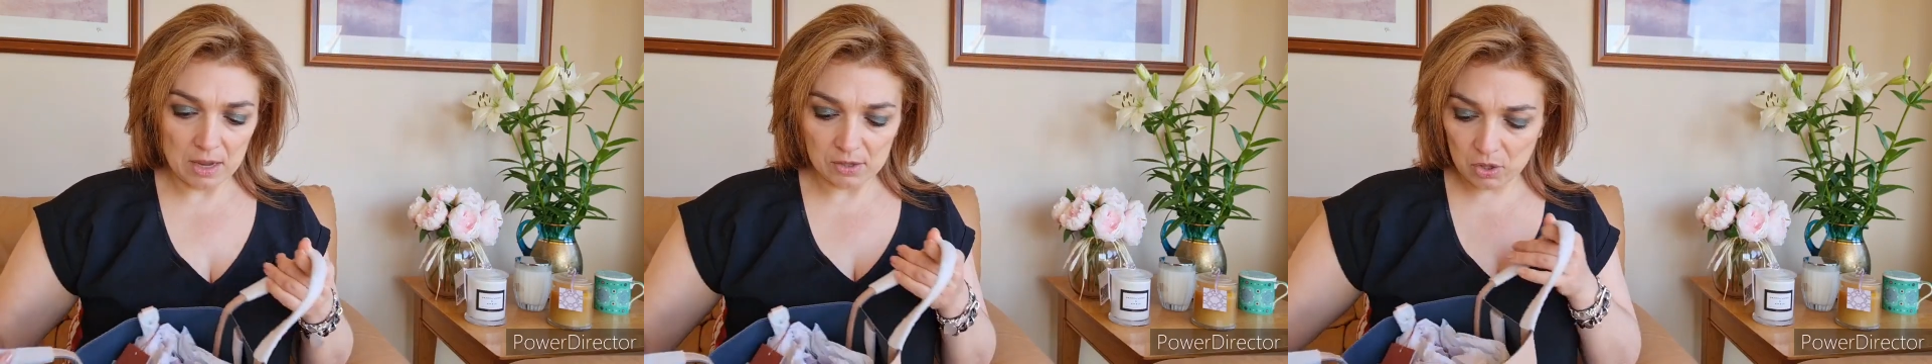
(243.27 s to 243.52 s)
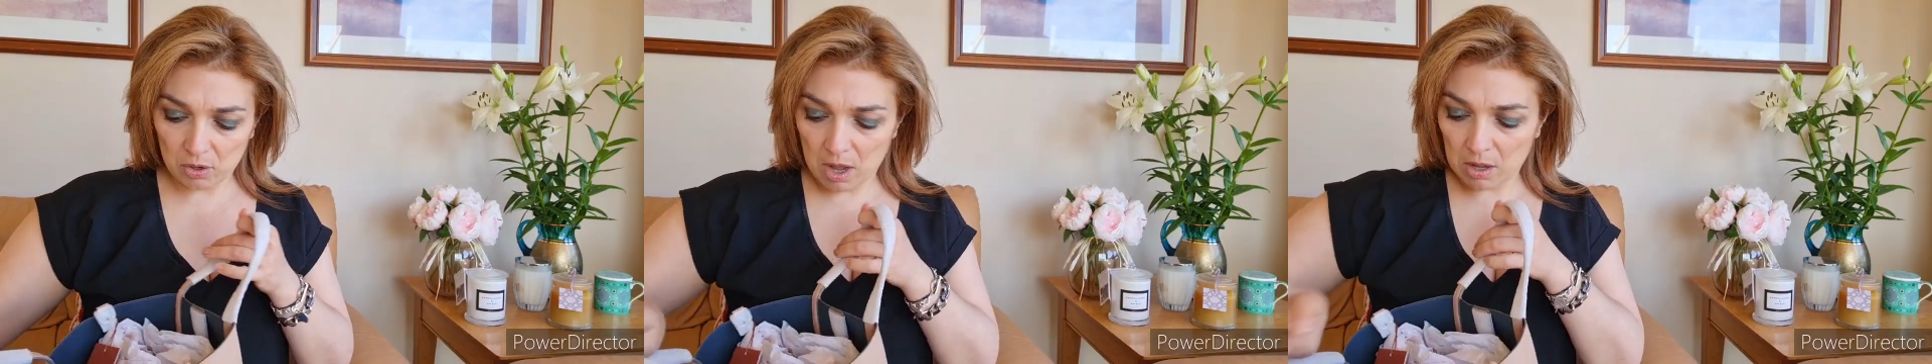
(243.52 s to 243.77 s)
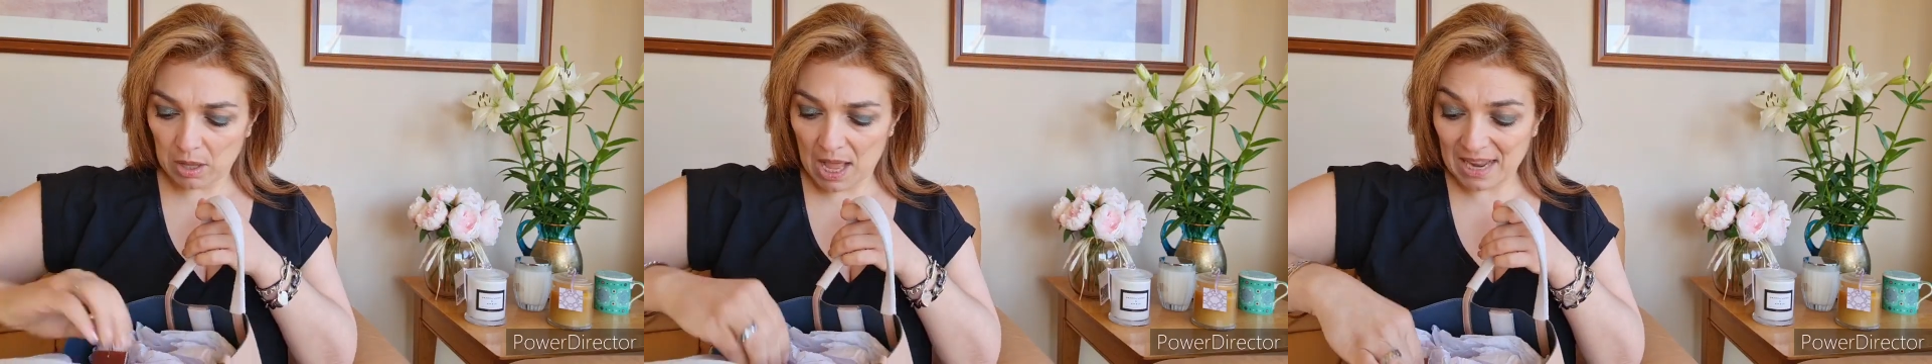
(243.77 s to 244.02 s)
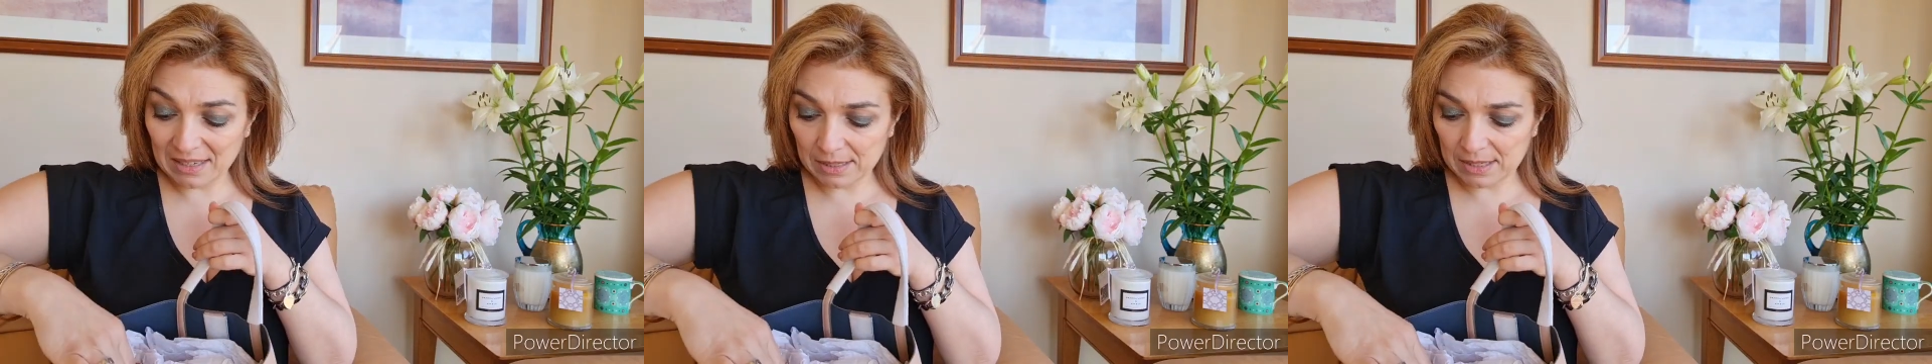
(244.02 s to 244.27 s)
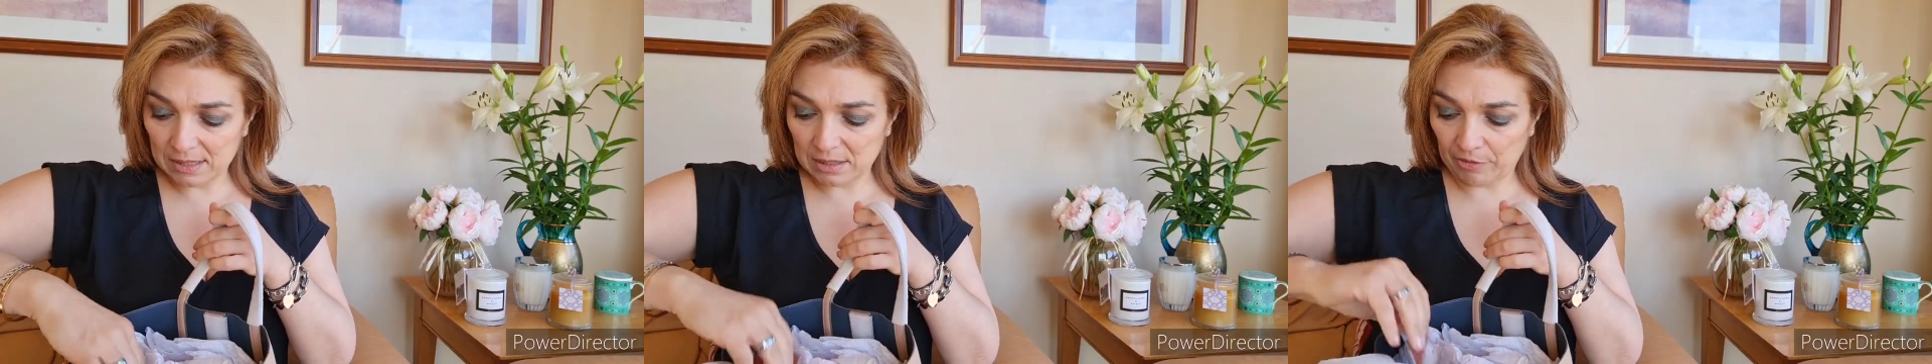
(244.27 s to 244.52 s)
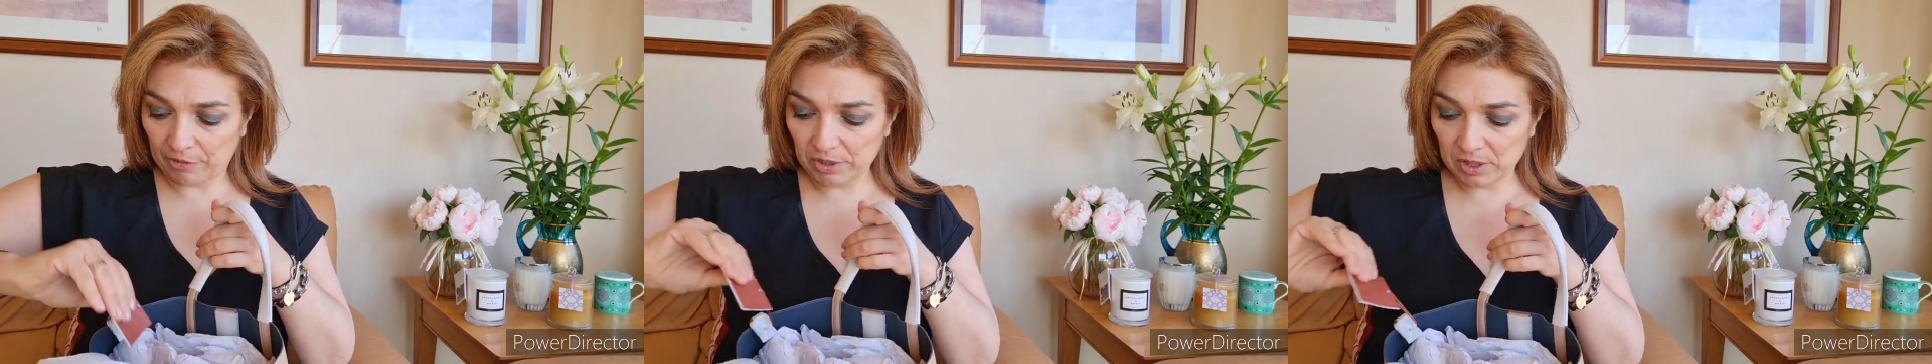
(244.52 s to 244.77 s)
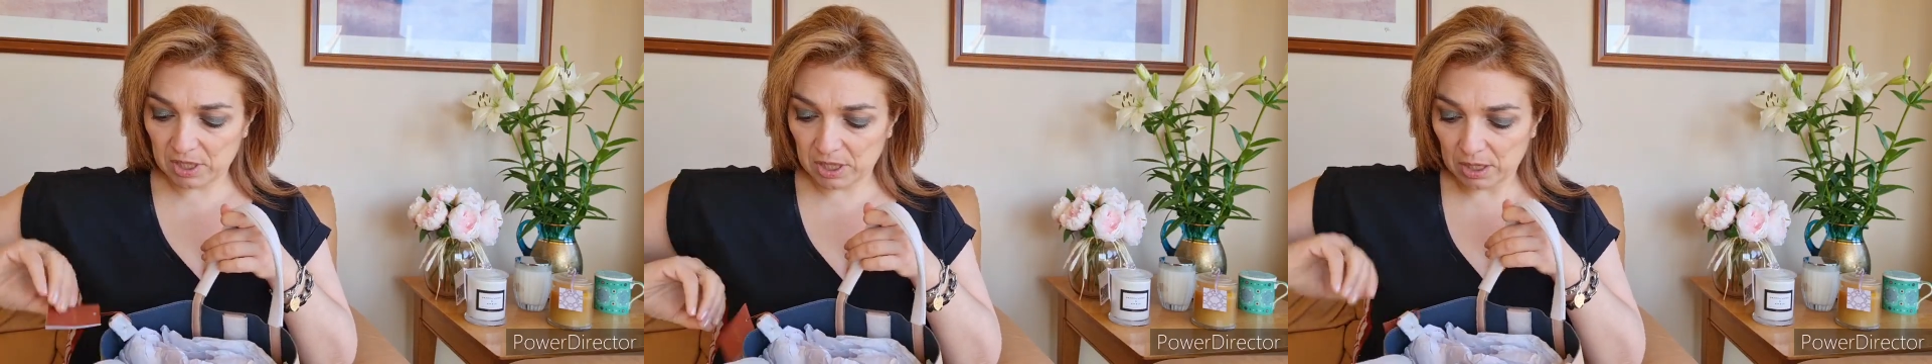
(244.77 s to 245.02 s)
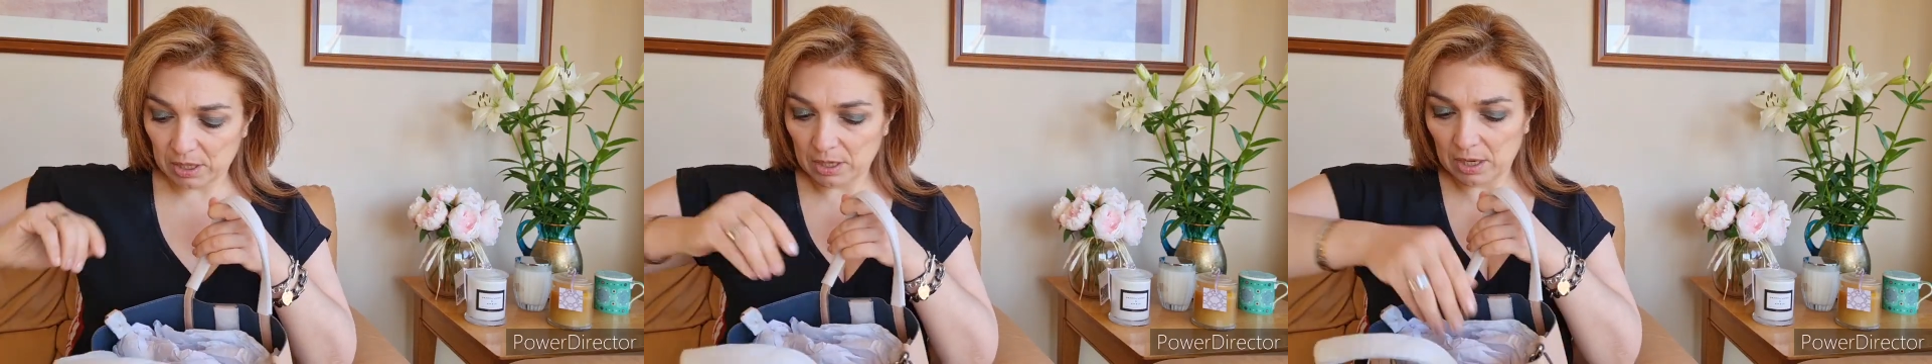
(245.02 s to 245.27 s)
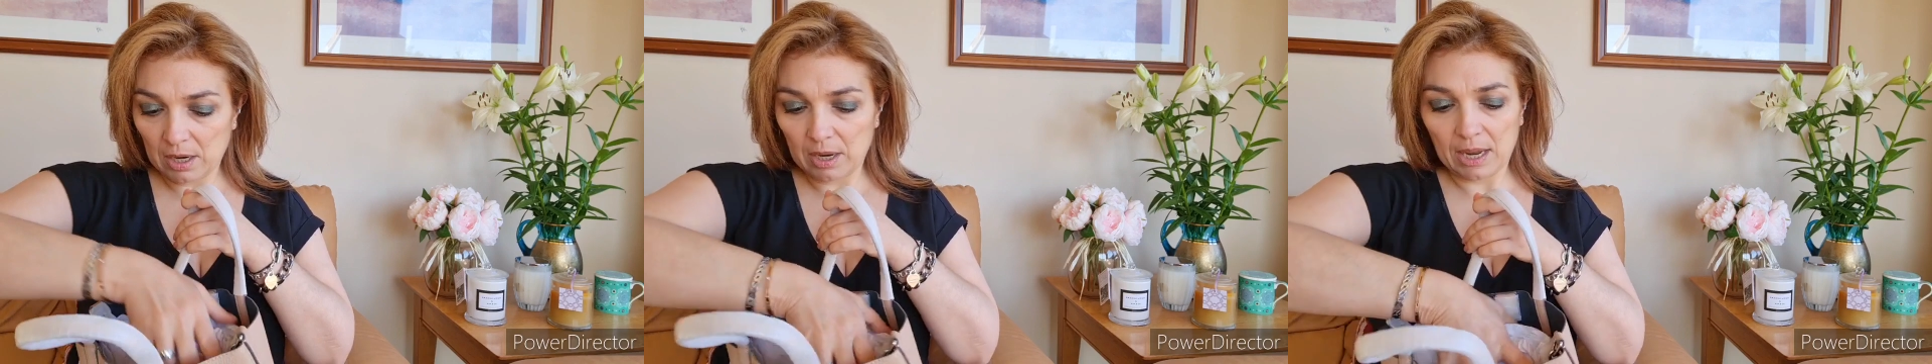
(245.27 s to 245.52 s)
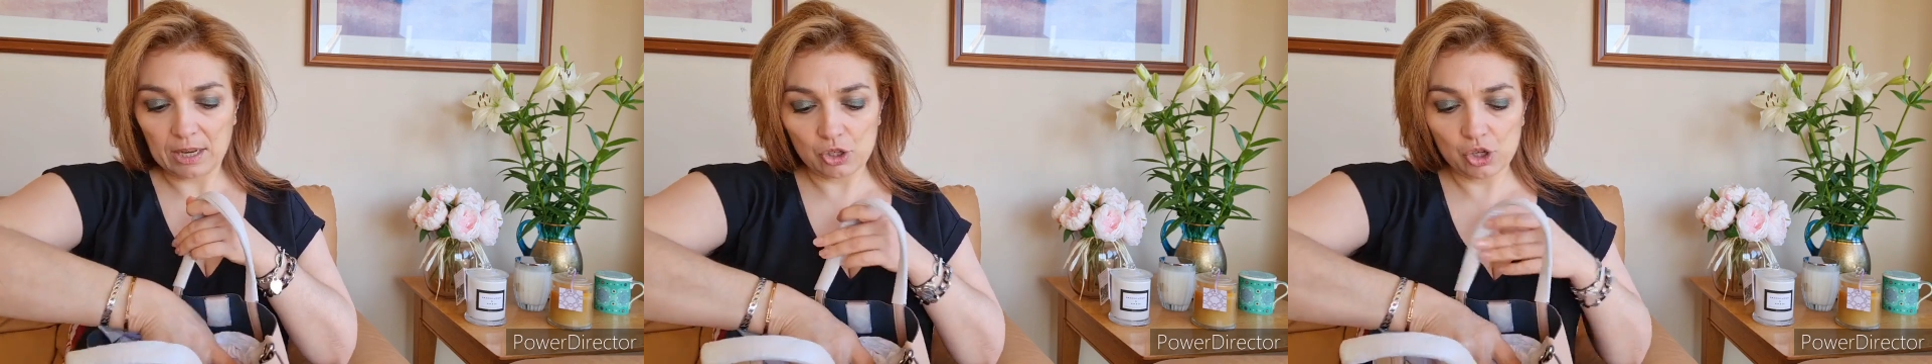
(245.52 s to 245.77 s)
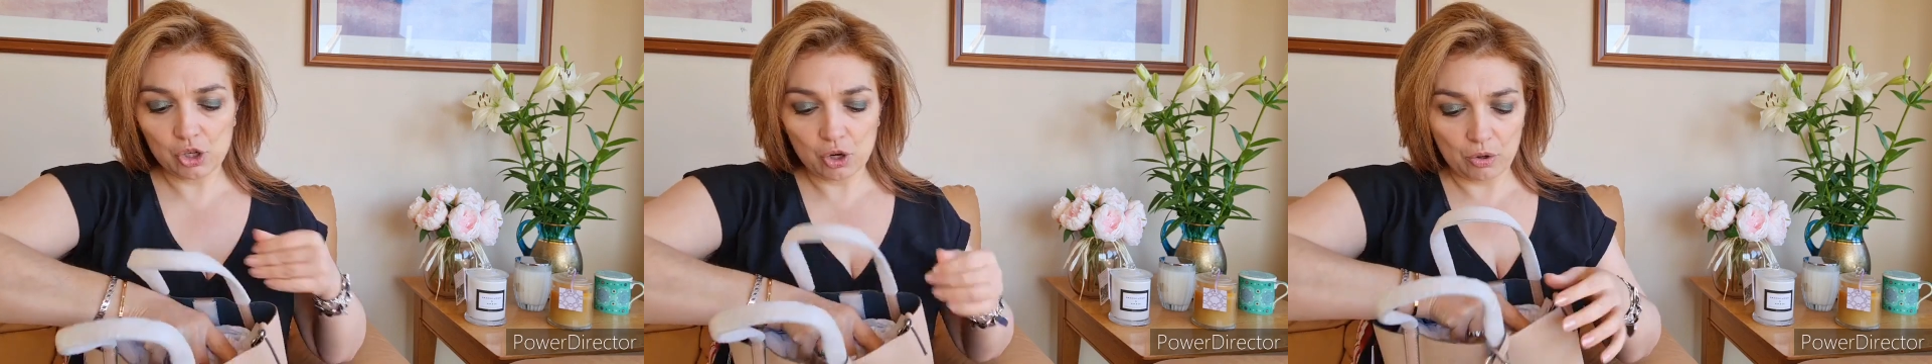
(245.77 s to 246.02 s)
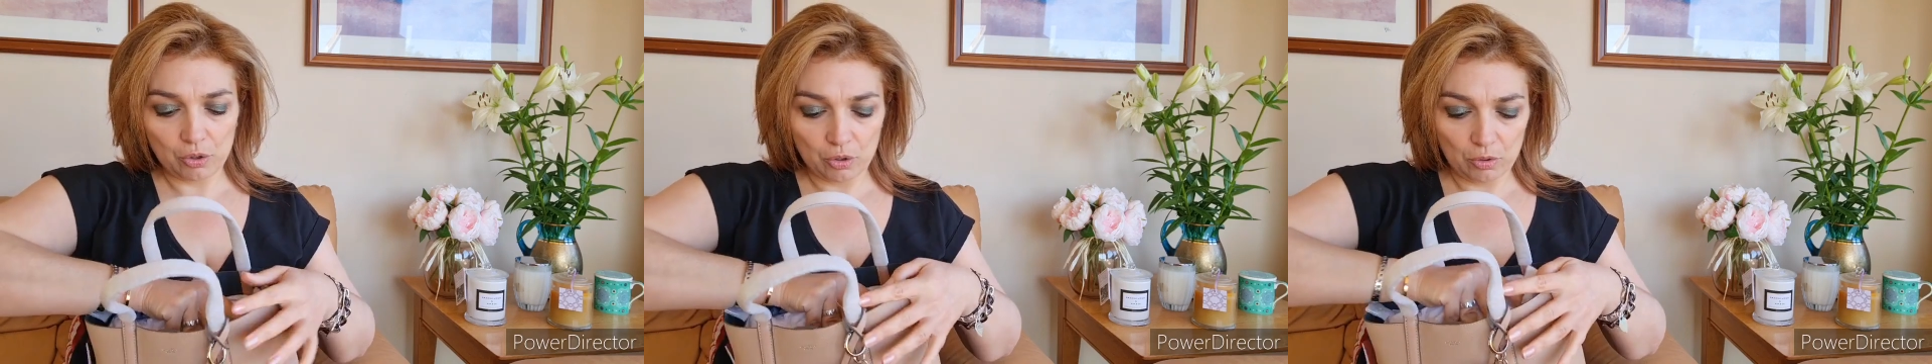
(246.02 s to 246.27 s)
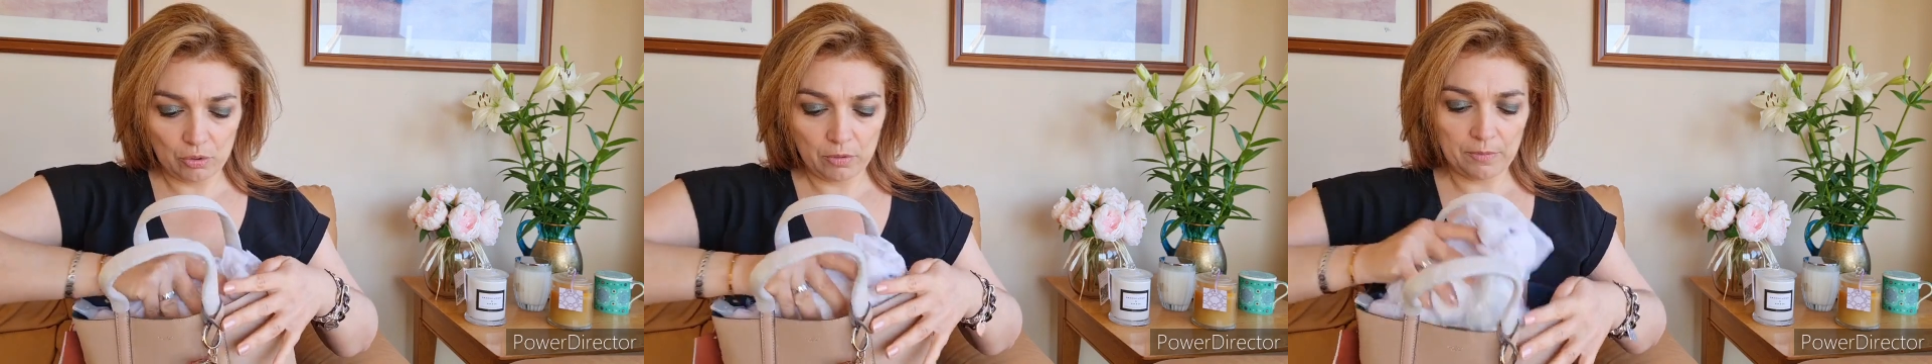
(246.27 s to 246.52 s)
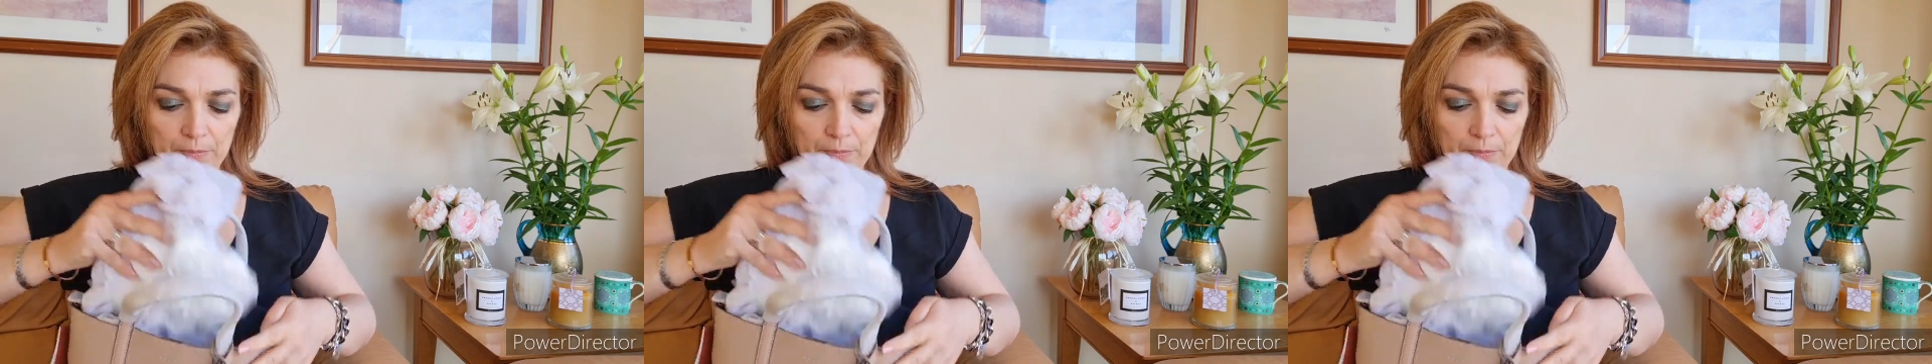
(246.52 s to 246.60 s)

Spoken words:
So I'll unstuff it and show you.